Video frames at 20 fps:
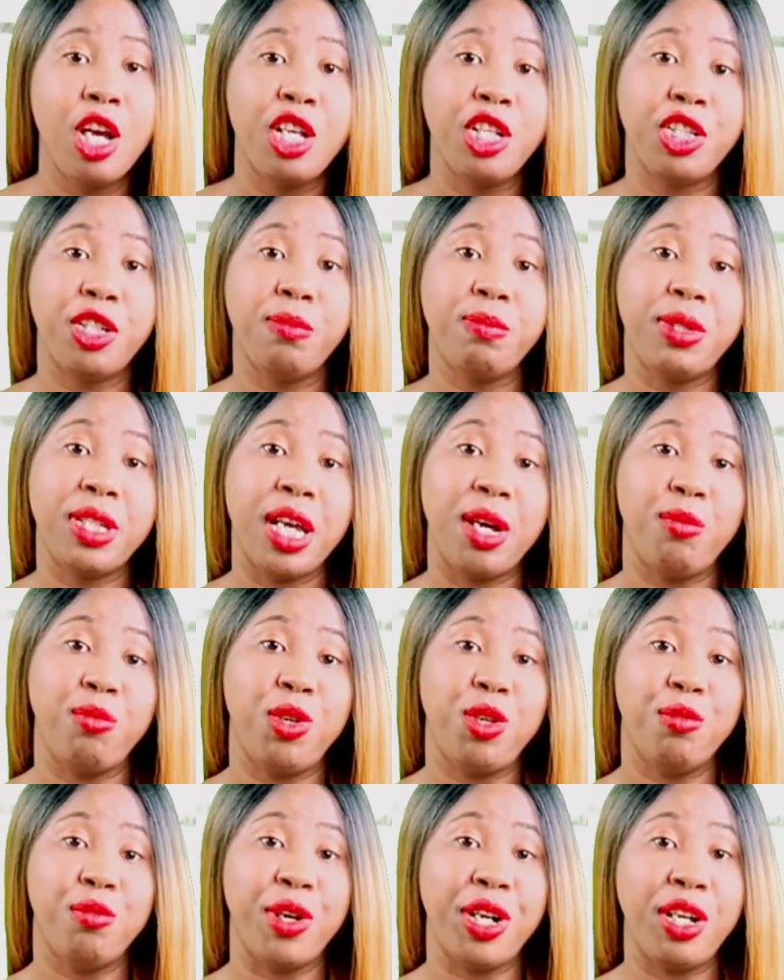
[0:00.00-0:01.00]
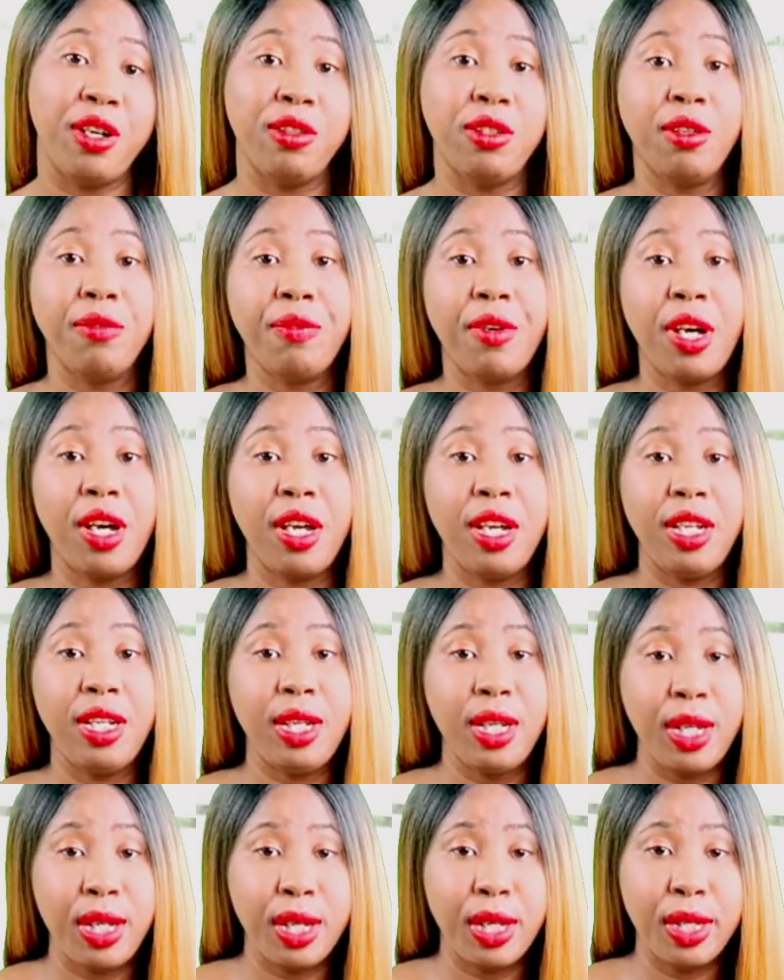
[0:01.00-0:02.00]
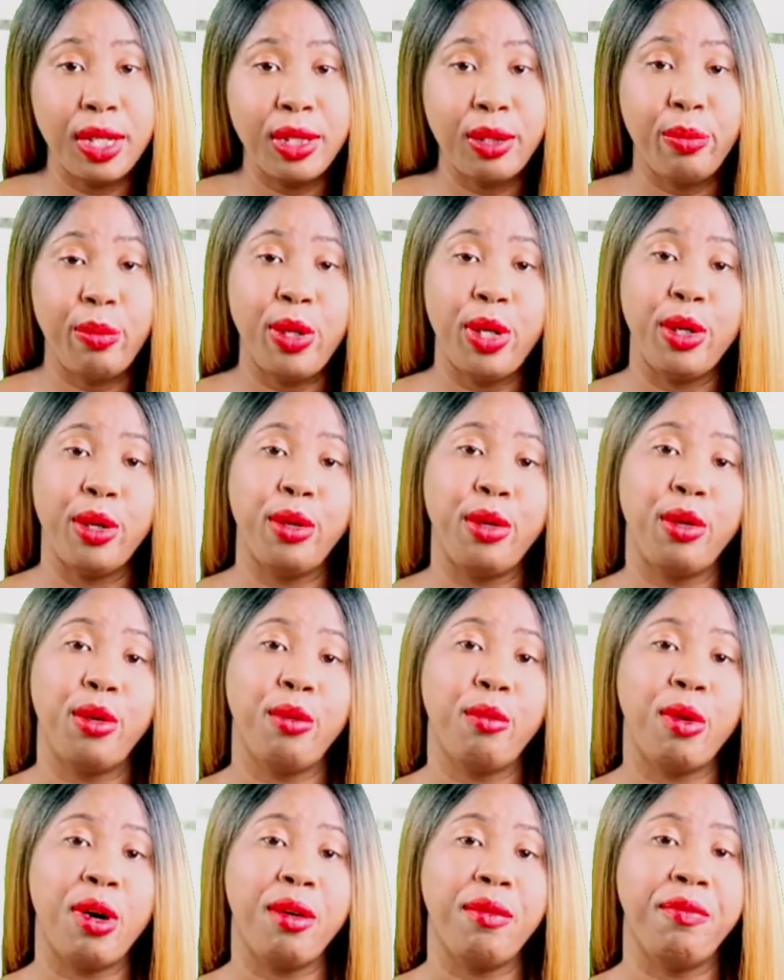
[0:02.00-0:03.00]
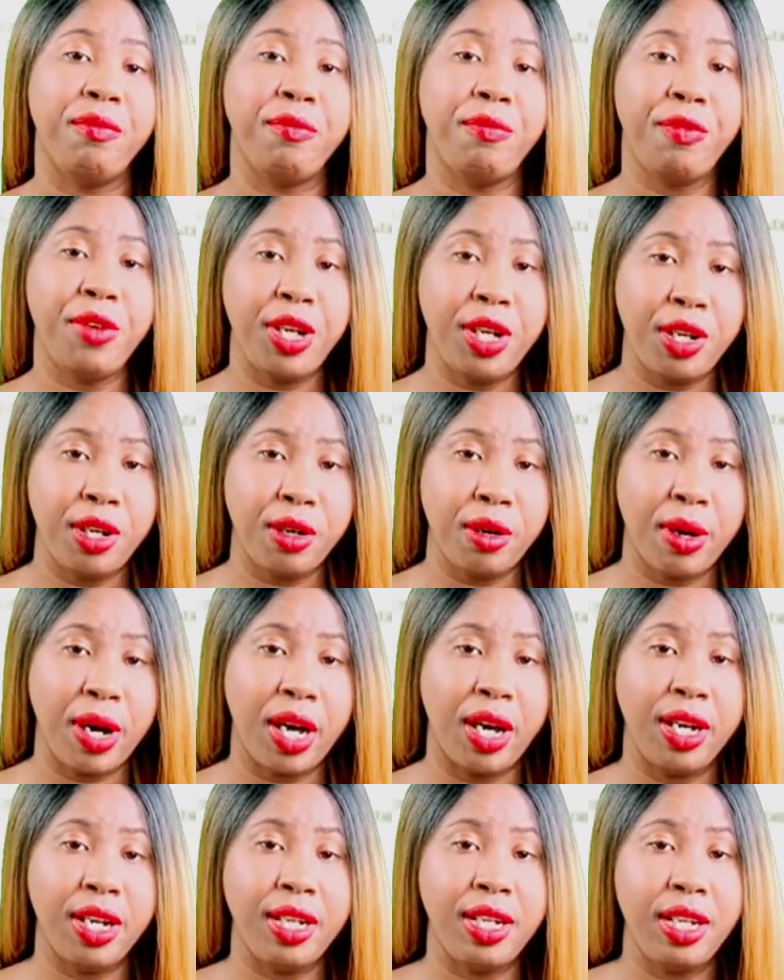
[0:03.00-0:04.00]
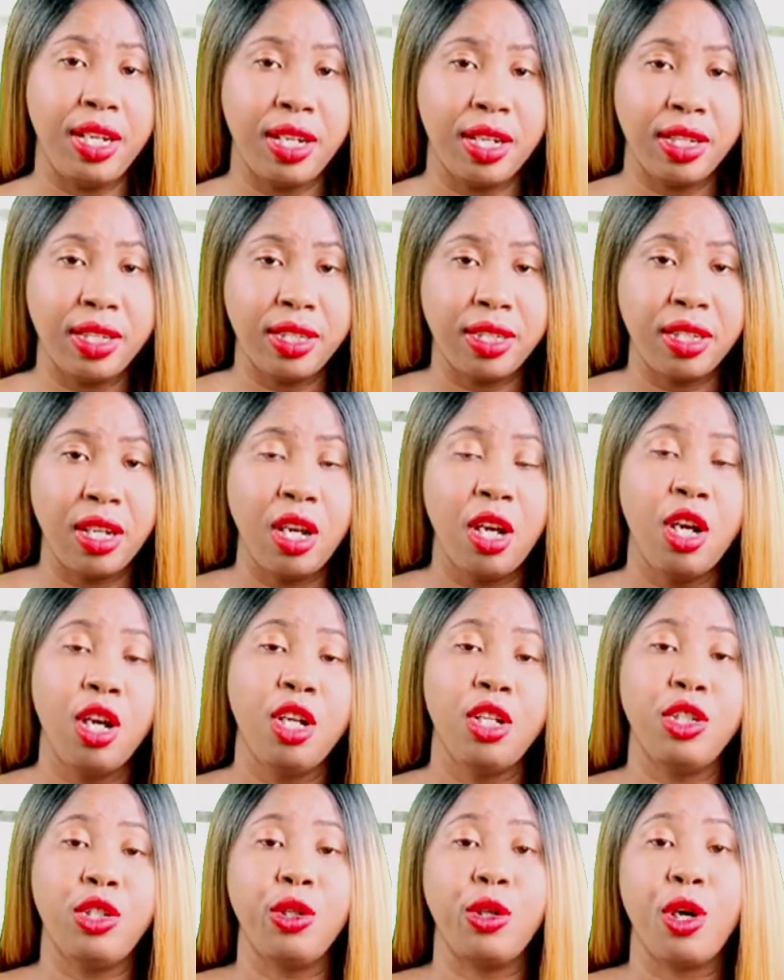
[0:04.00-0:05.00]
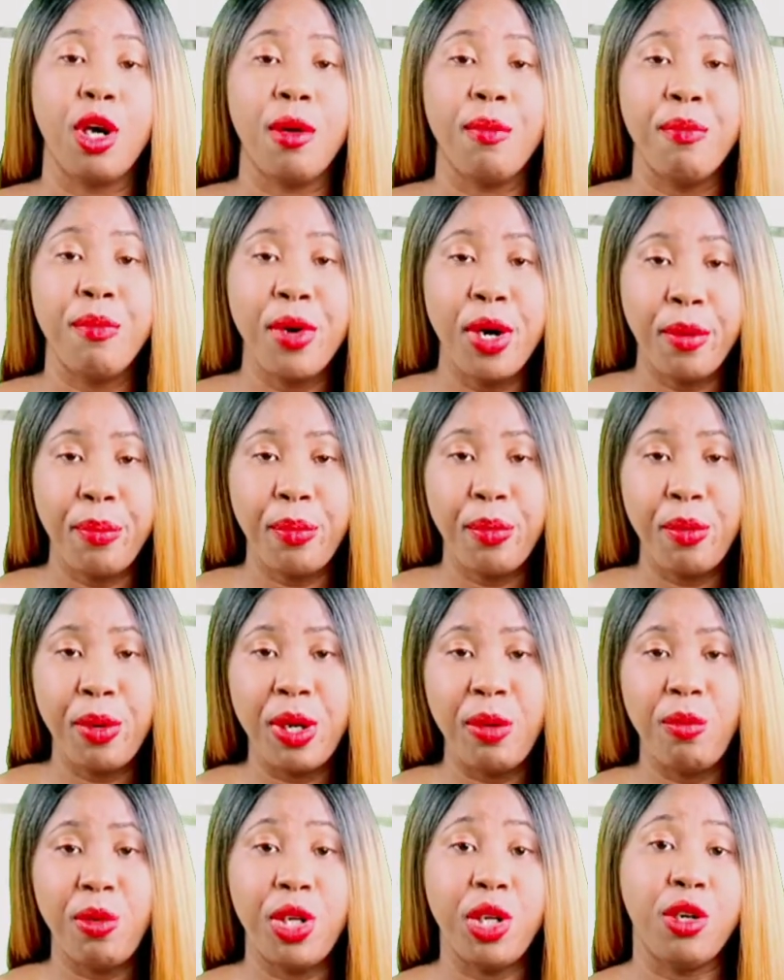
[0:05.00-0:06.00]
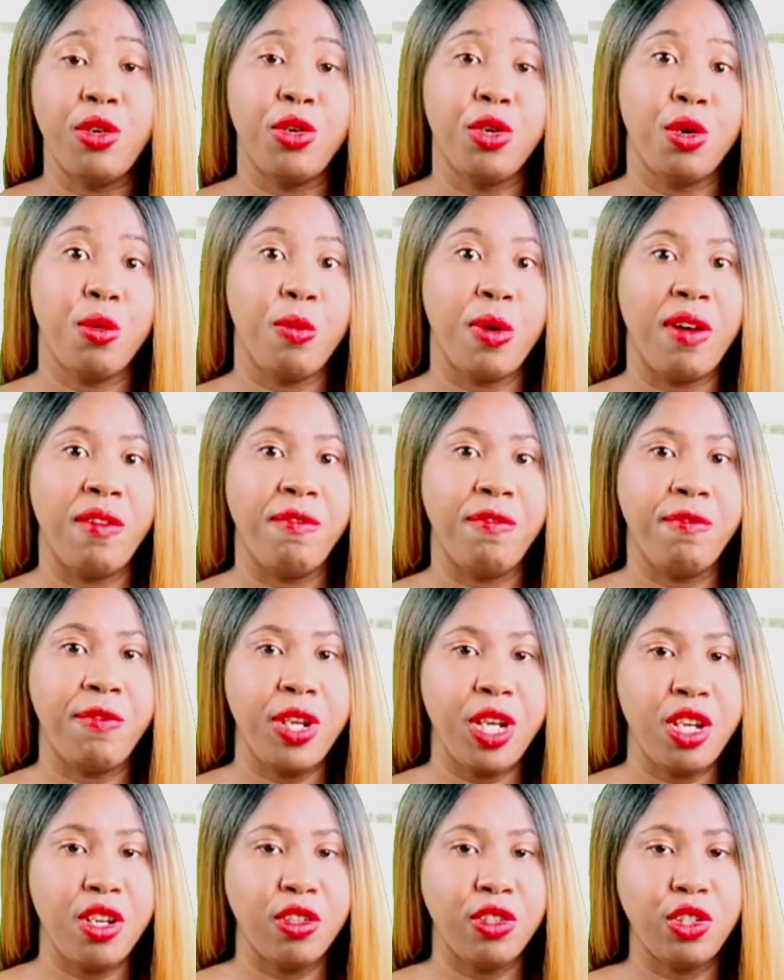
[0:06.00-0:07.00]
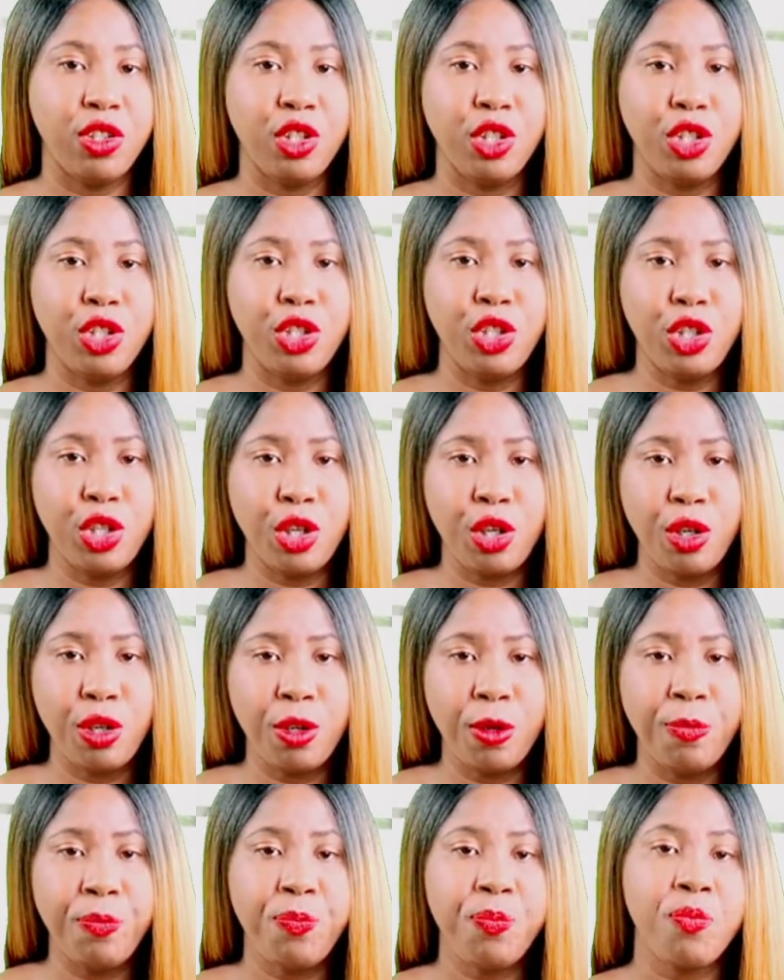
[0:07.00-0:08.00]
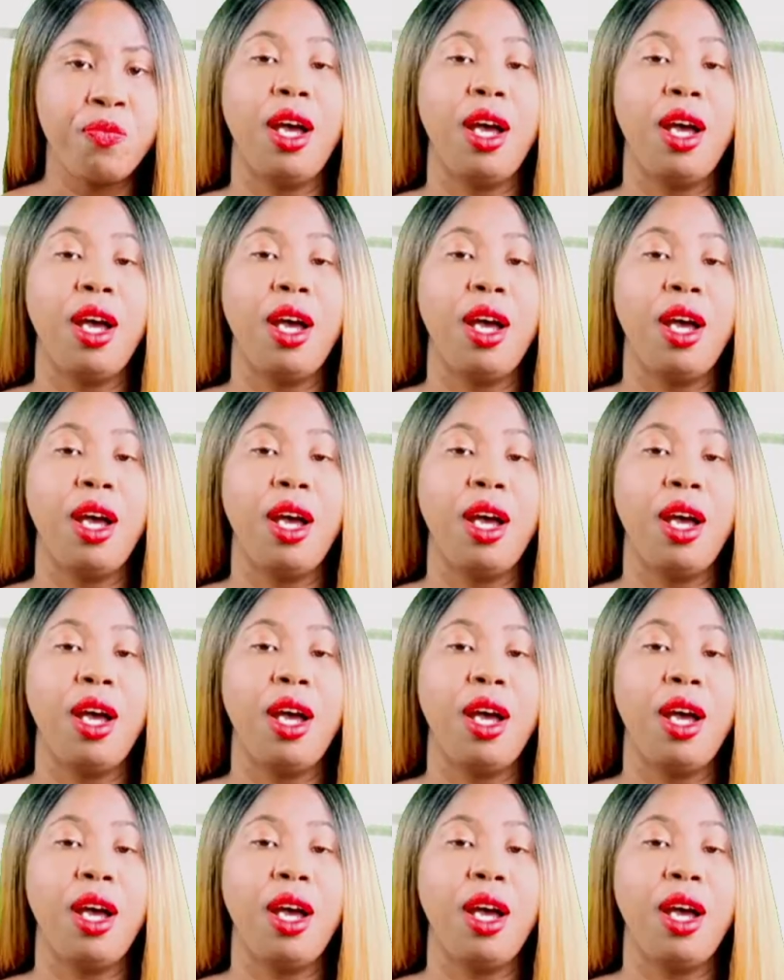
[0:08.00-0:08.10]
Sometimes we run out of ideas. We don't know what video ideas to come up with. We don't know what videos to do.